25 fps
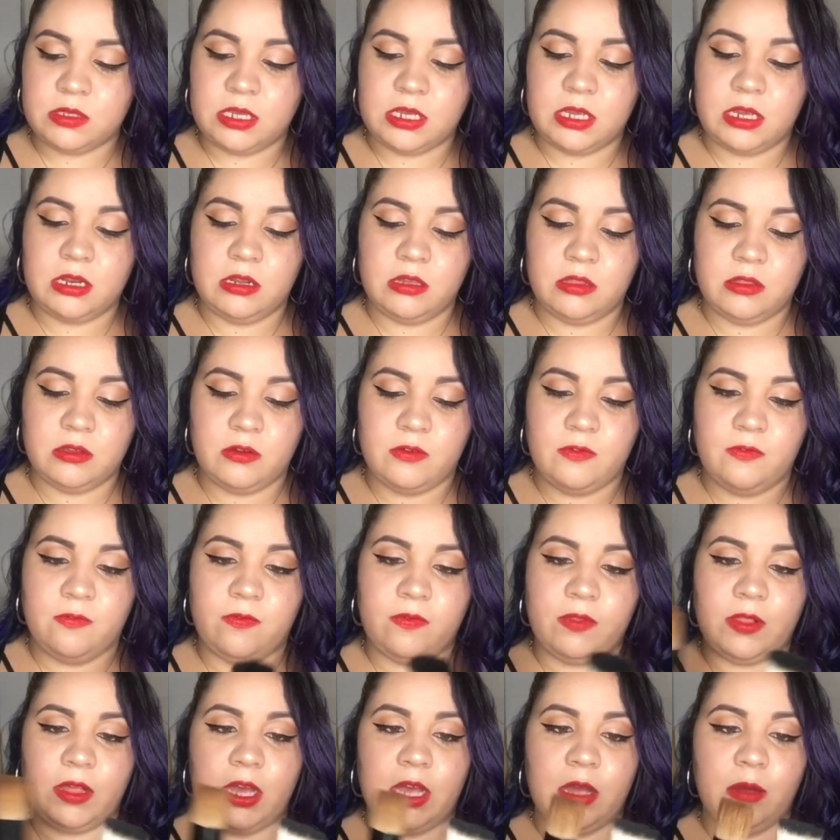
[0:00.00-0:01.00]
like another
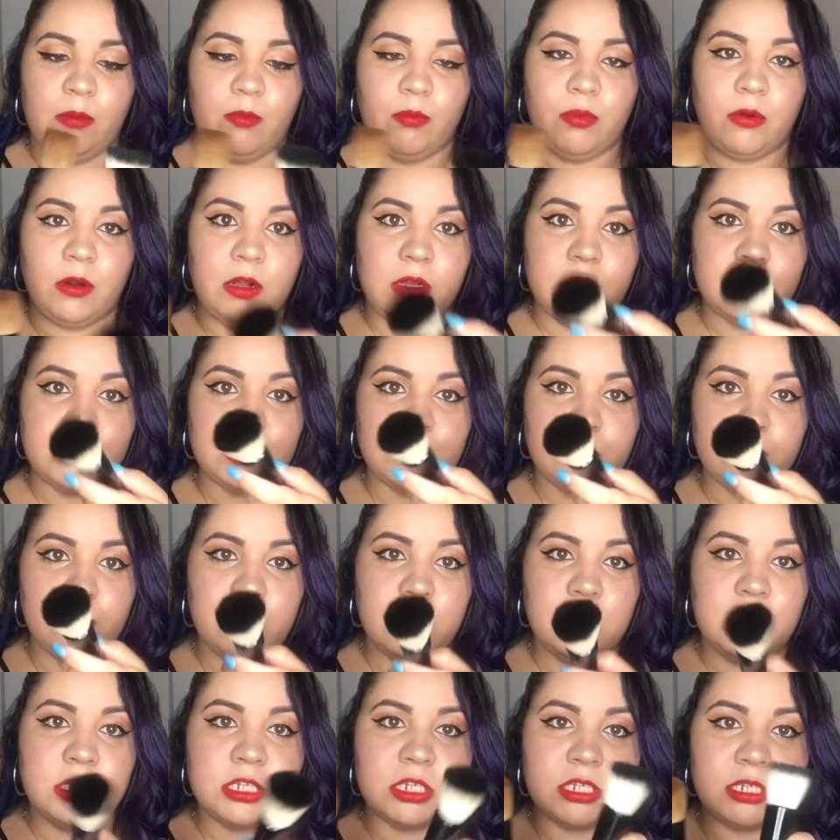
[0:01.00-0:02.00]
flat bronzer
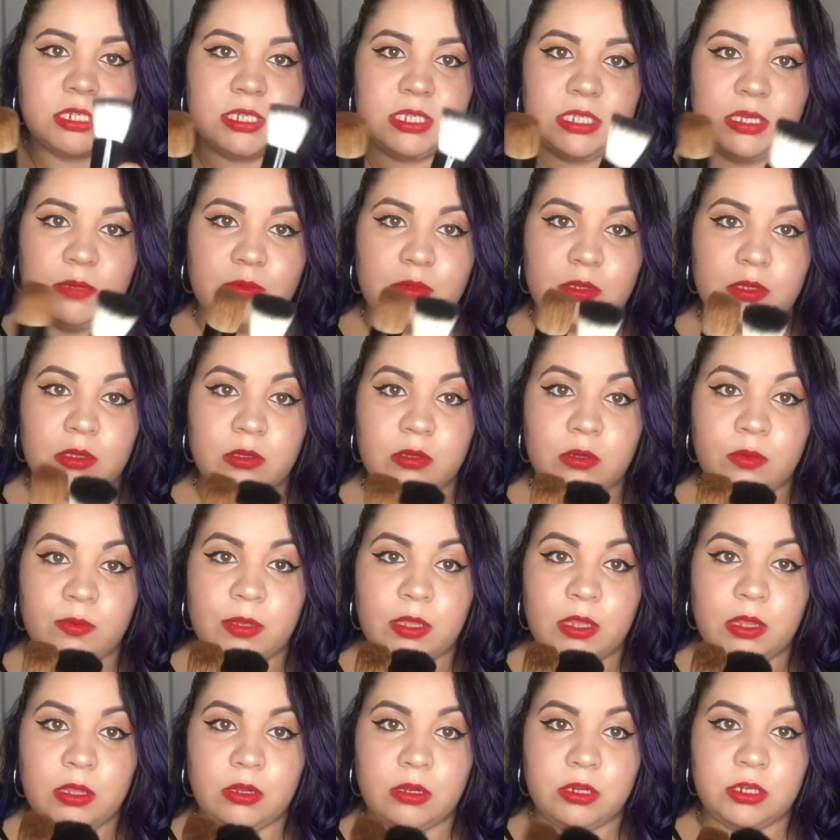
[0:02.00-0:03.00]
brush, except a little
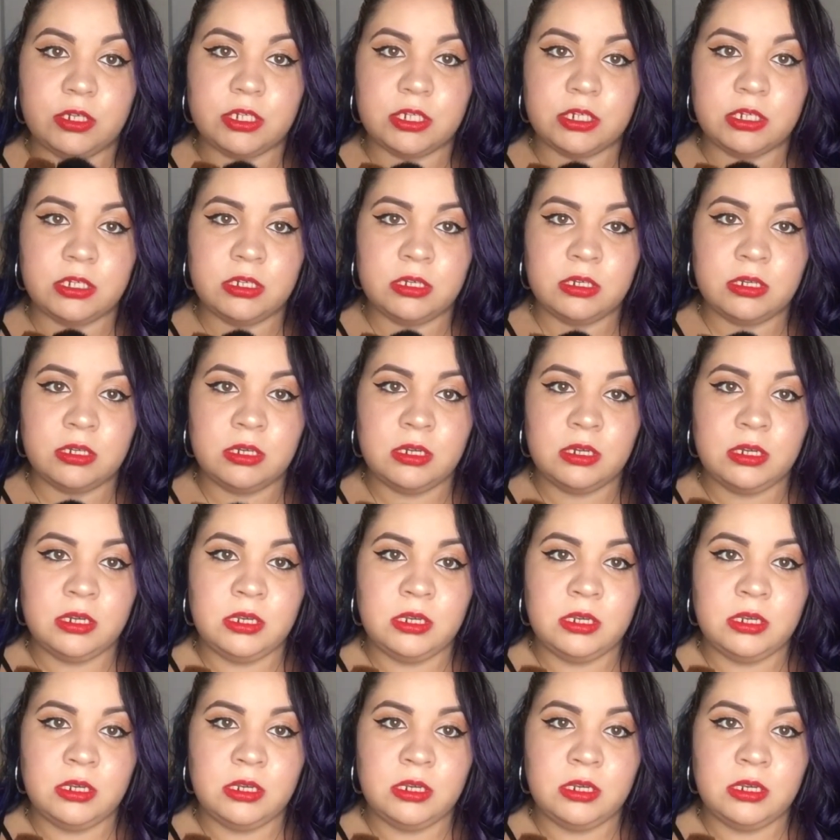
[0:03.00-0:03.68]
bit larger.